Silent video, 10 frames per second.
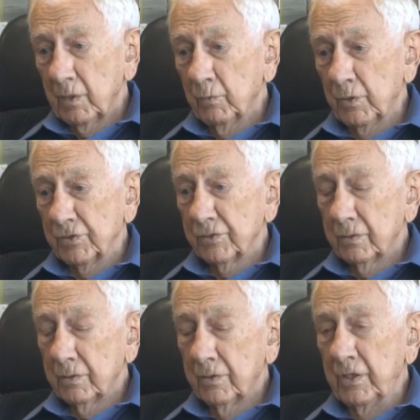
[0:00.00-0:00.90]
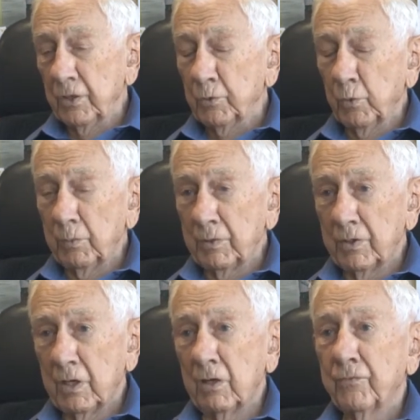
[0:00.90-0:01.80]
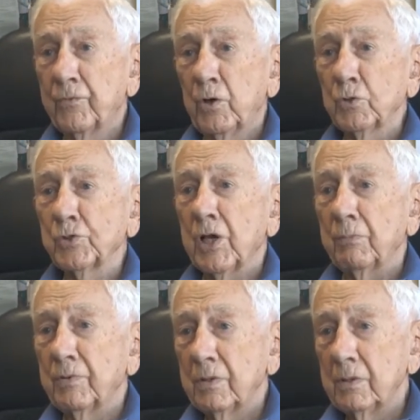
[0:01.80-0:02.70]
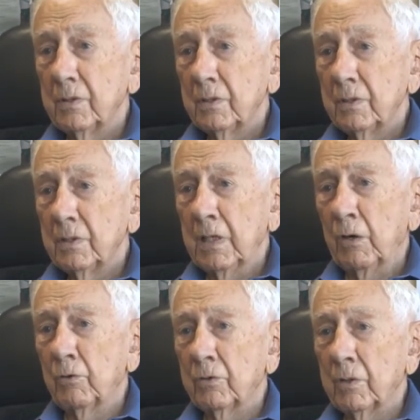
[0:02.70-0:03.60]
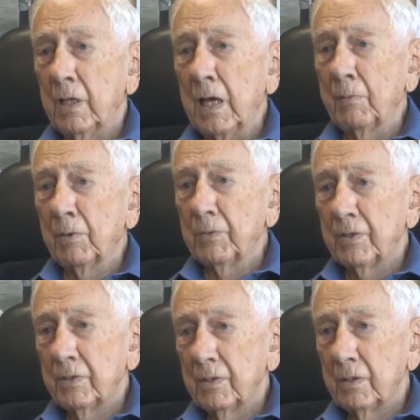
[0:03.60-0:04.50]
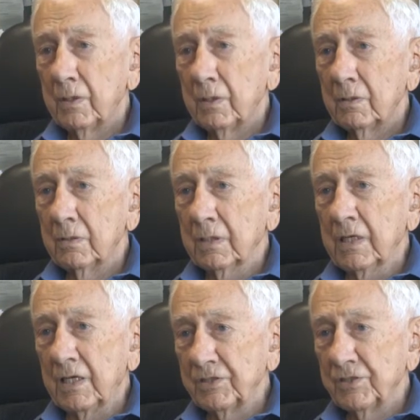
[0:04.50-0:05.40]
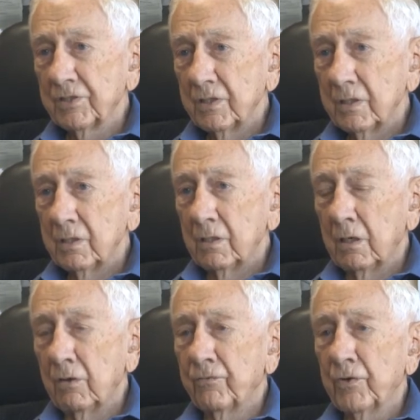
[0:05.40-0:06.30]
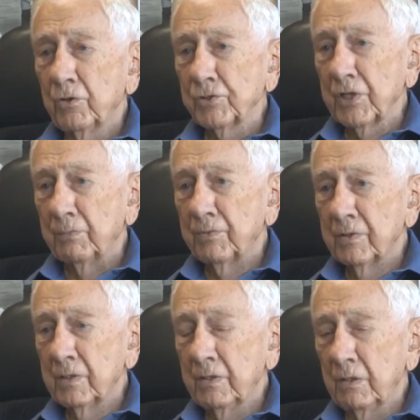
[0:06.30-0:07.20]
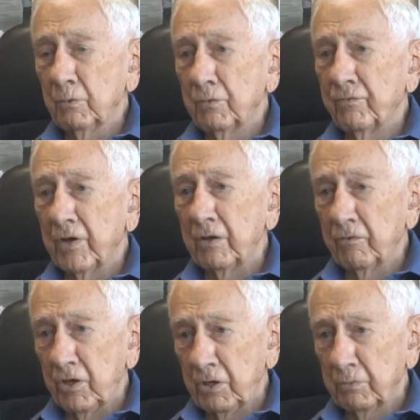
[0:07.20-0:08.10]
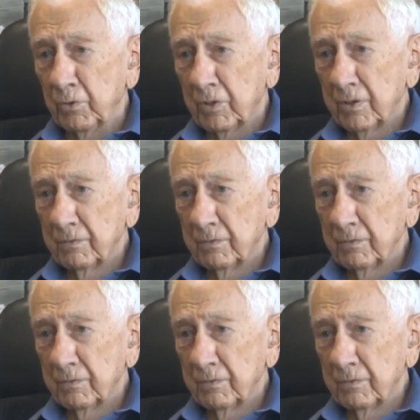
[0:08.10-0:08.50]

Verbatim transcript: was the equipment all froze up, our armament, the guns, all froze up, and they wouldn't fire anymore.